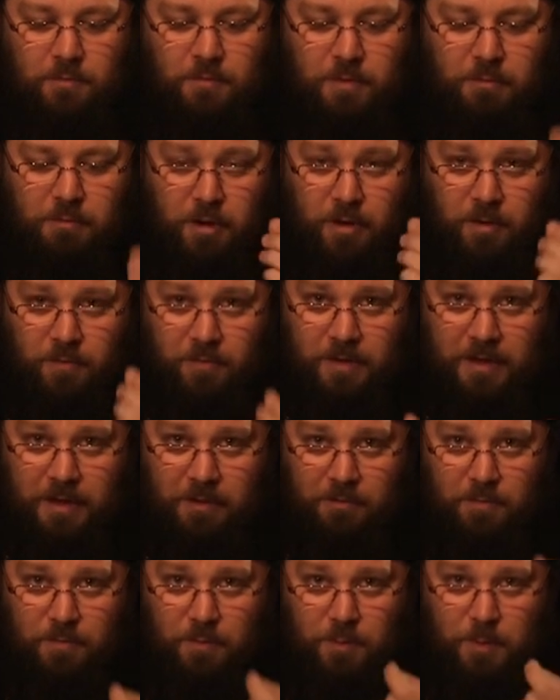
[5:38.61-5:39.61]
Very often,
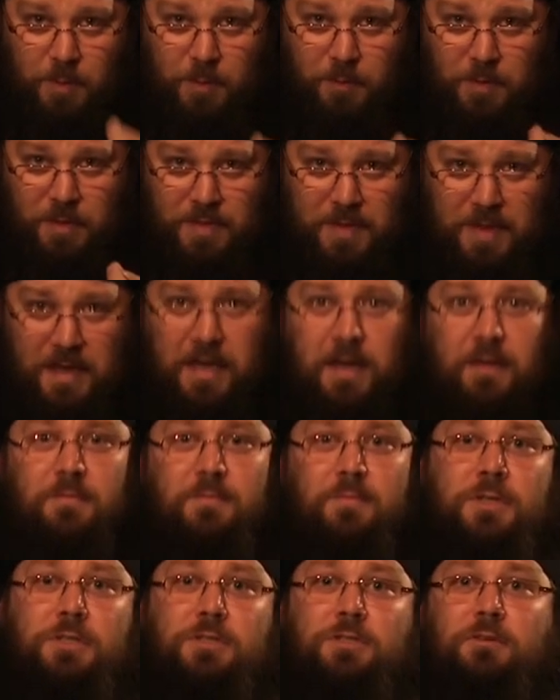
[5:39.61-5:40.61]
however, when we think
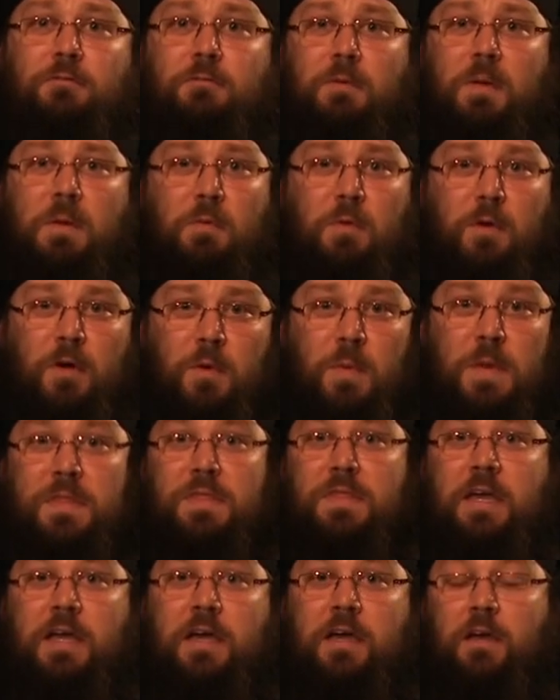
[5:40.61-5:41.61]
of missionary work, we
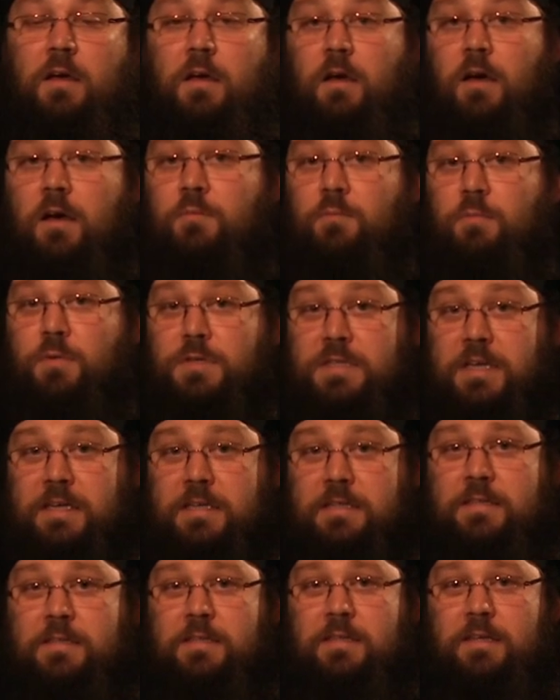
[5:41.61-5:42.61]
think of
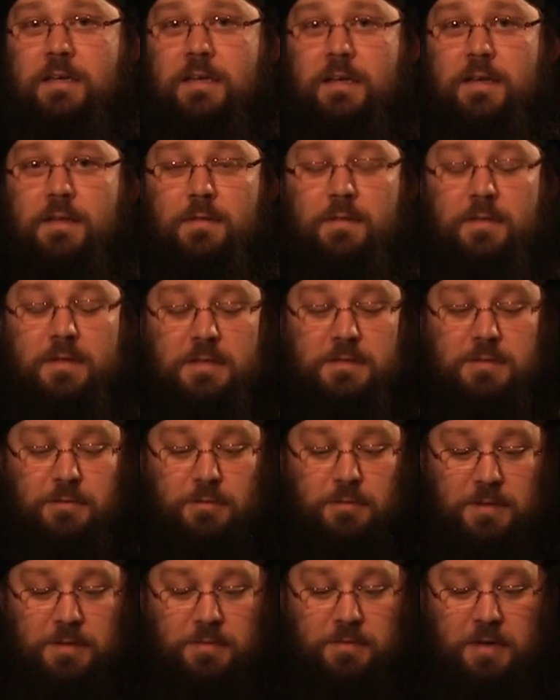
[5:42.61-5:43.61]
precisely these
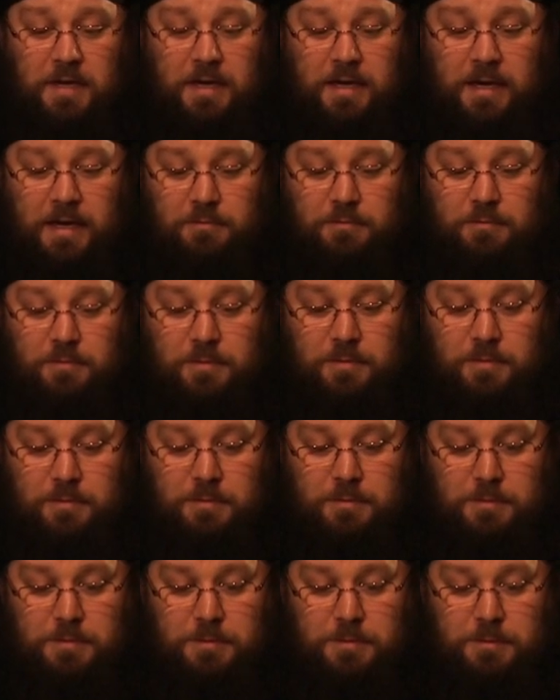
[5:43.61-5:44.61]
sorts of
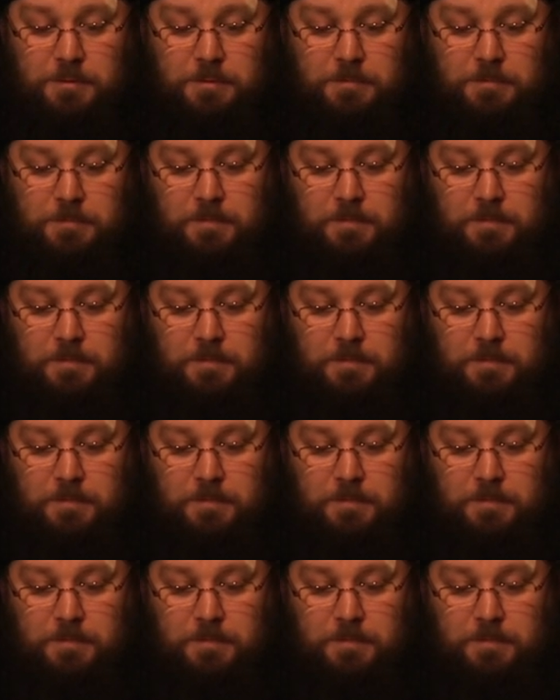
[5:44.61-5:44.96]
encounters.